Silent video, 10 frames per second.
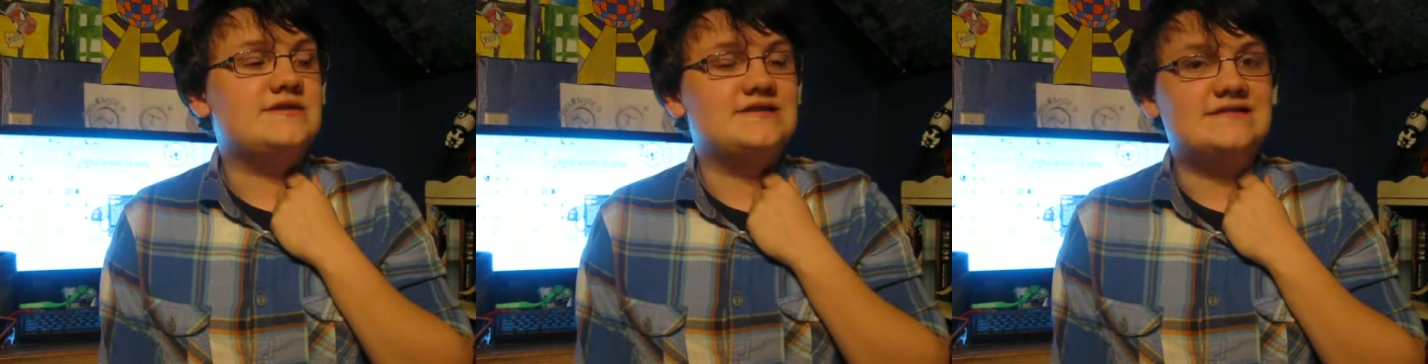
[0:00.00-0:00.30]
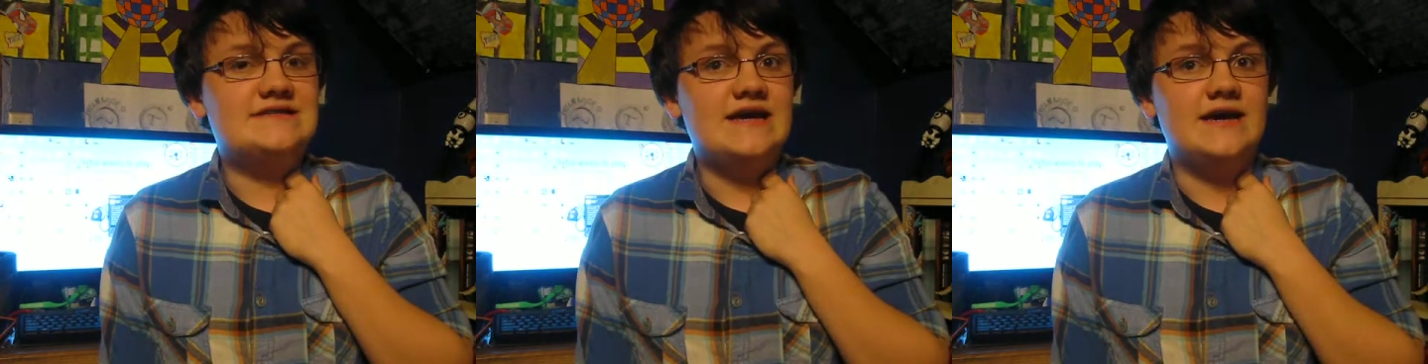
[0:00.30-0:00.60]

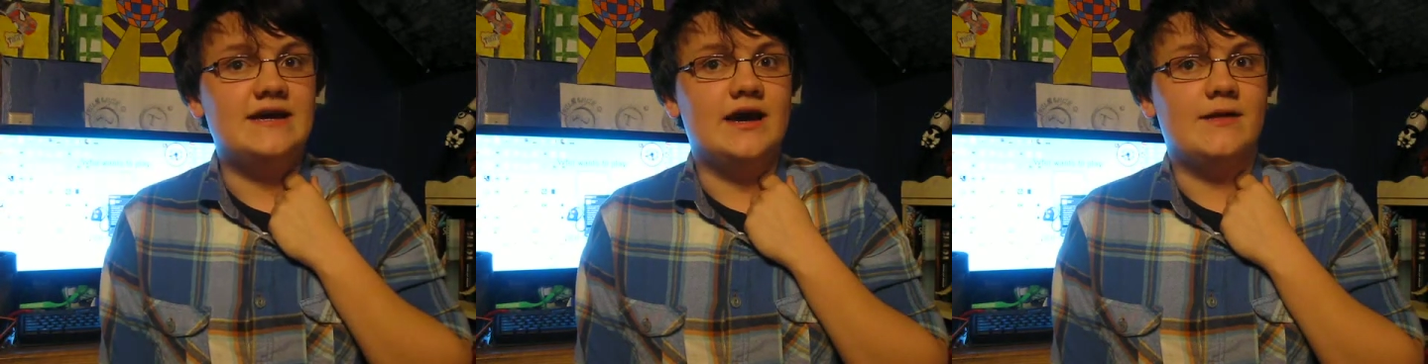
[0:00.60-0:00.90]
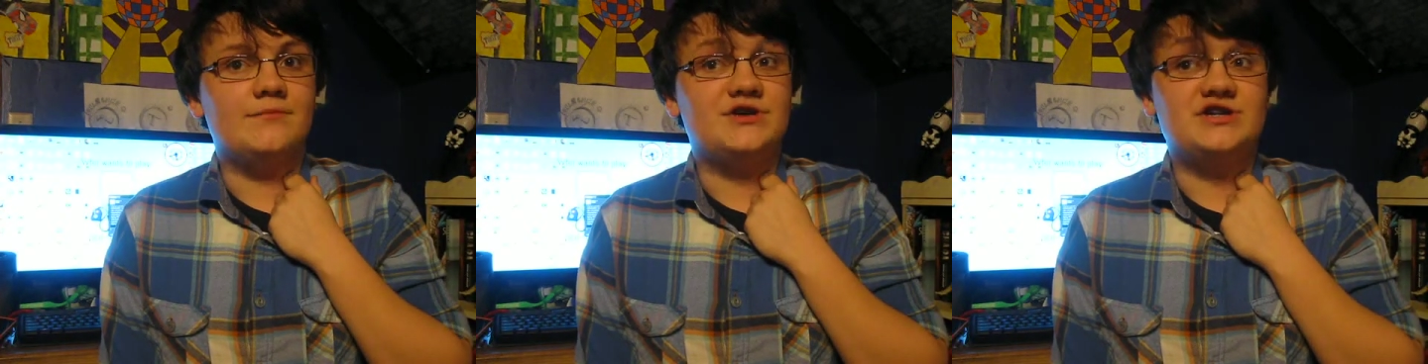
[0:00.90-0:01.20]
today
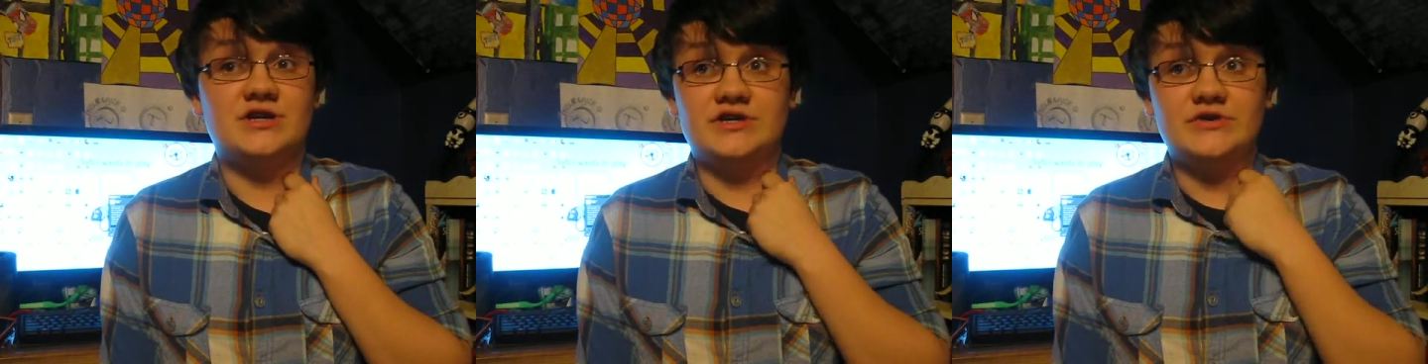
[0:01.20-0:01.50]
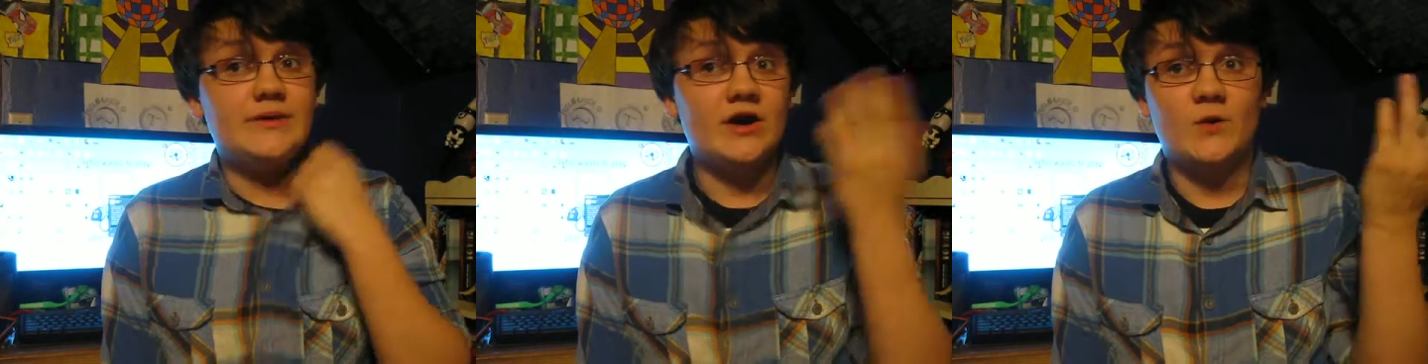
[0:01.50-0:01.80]
I'm just going to
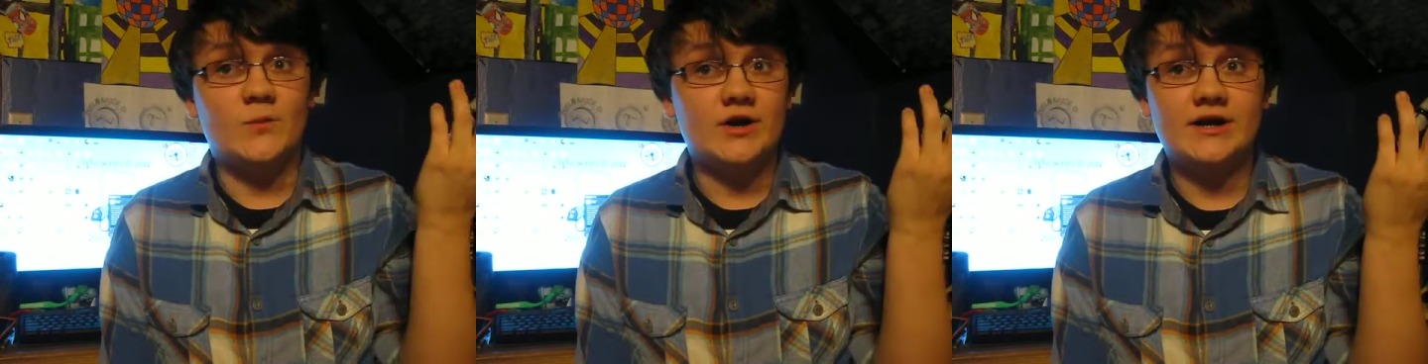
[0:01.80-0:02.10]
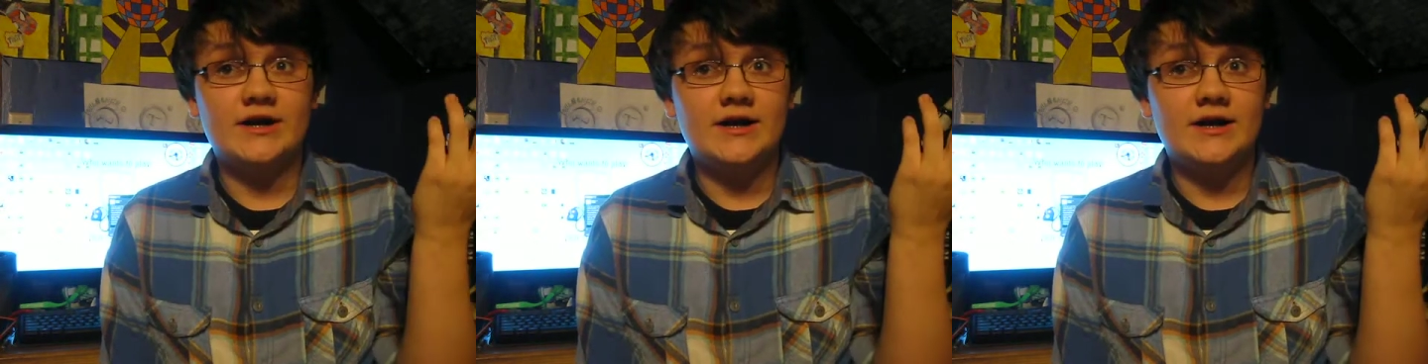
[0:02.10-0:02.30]
do my homework